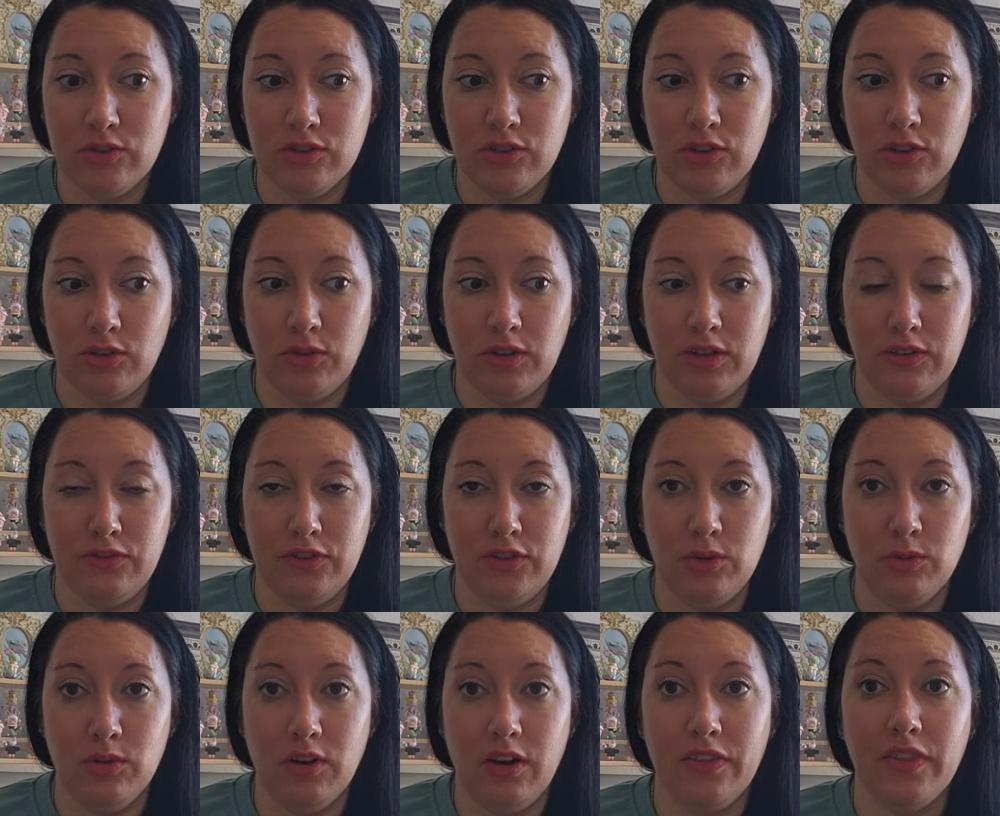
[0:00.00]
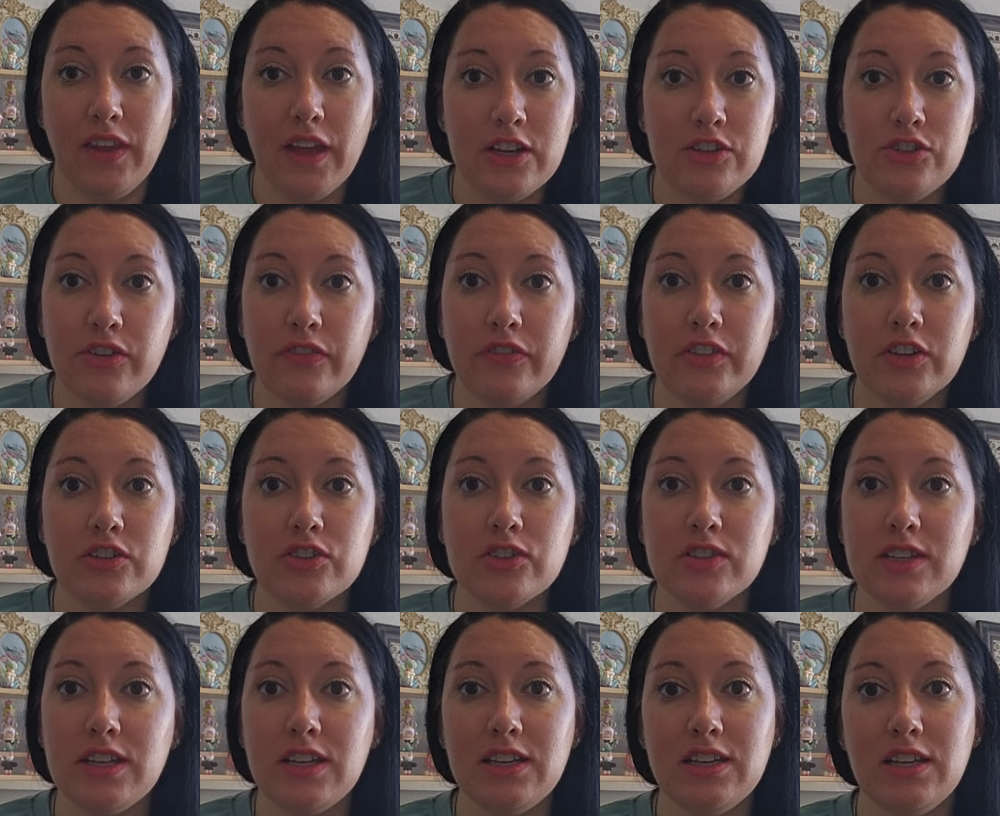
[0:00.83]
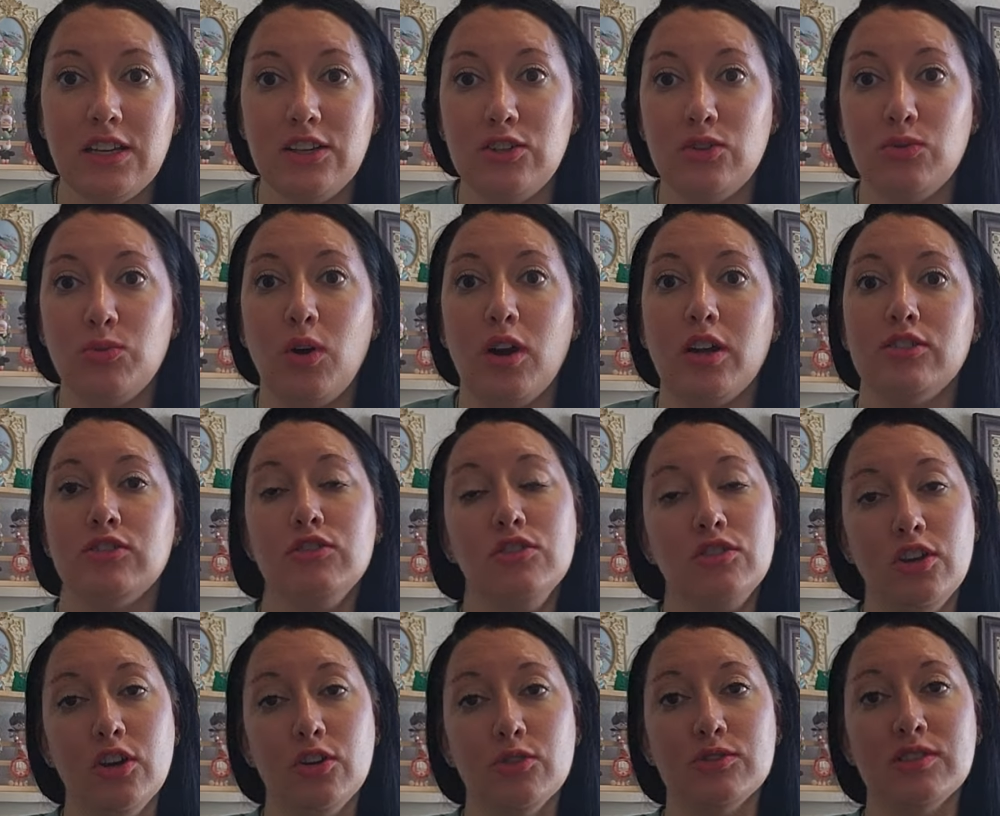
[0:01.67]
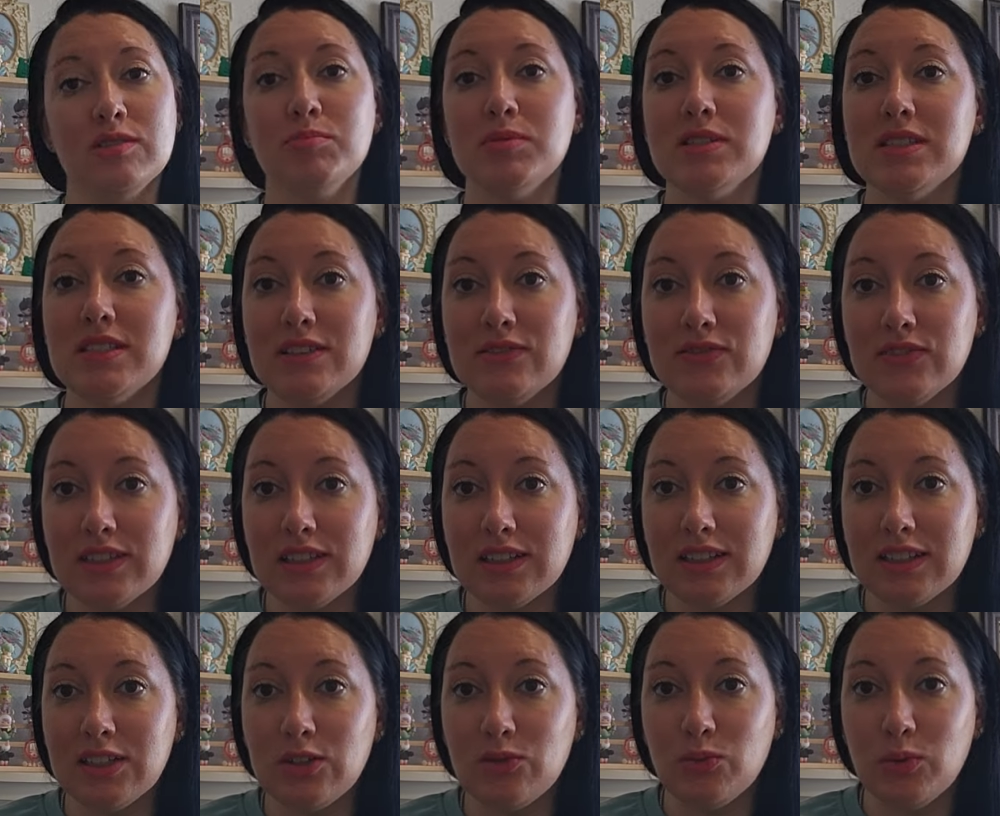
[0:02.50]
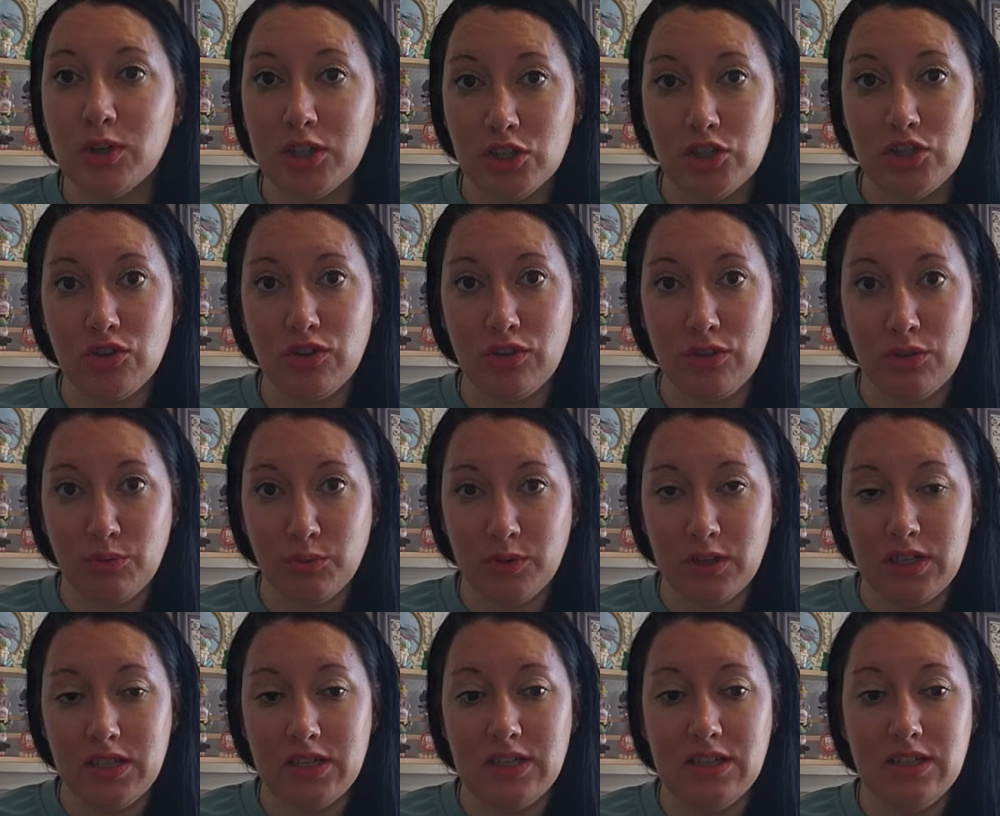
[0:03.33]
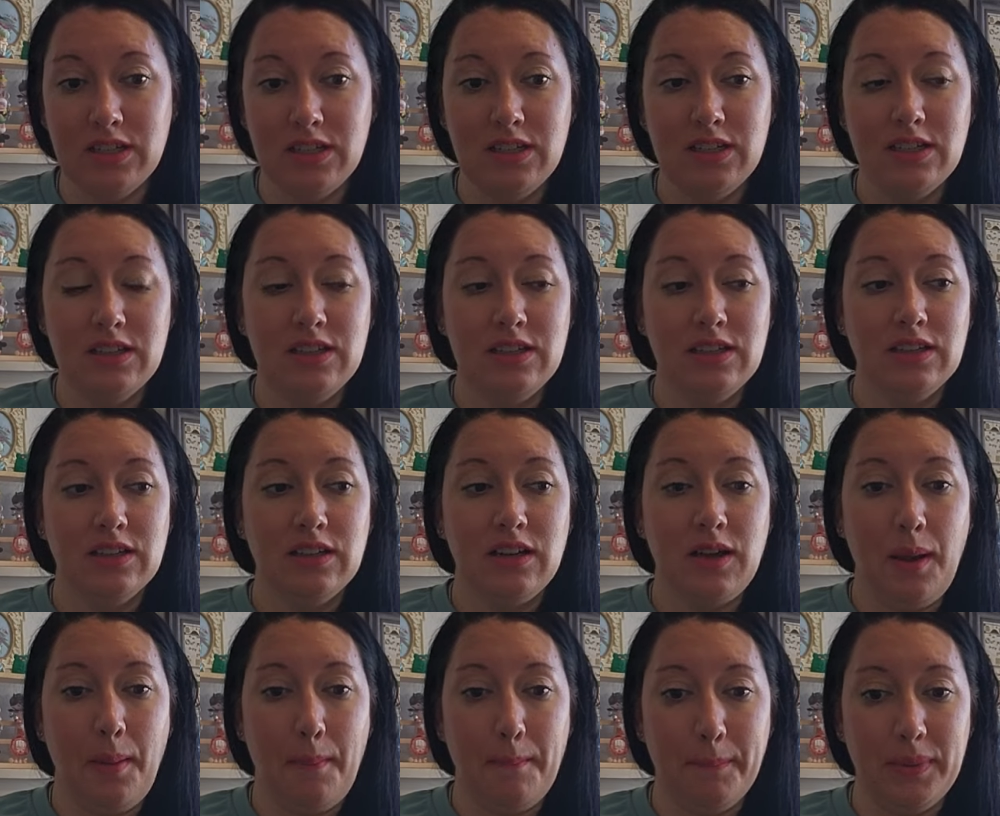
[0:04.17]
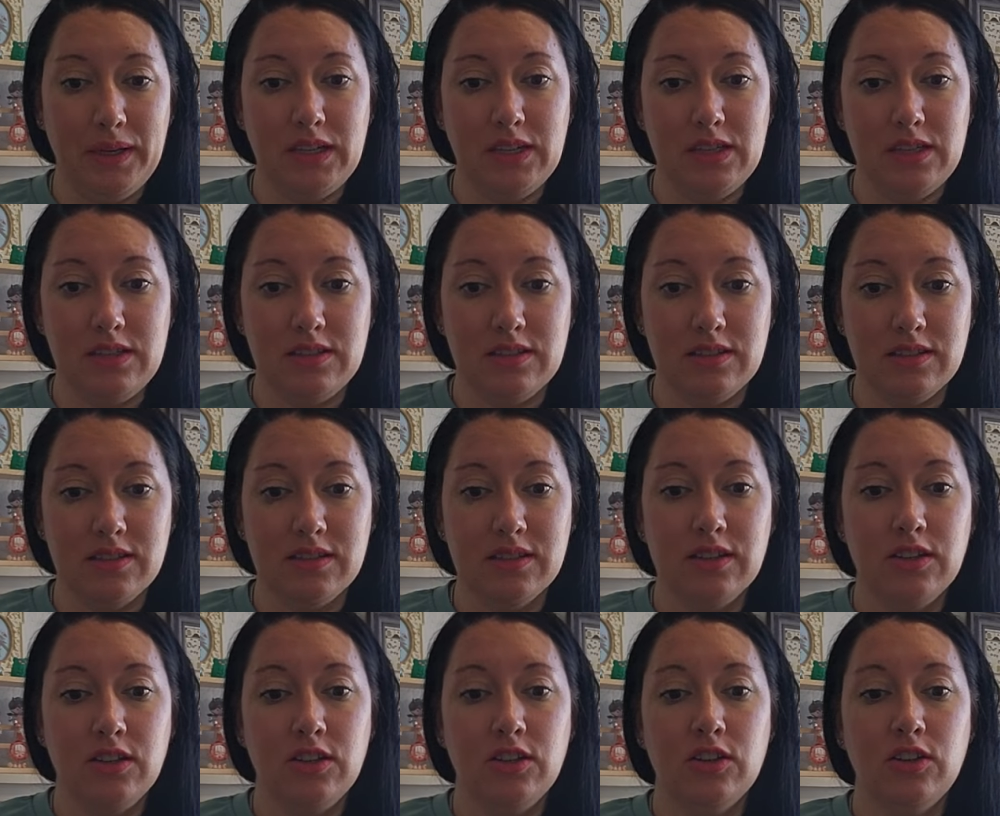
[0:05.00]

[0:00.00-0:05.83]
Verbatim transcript: So if you were on the edge of your seat and you want to know specifically which three companies,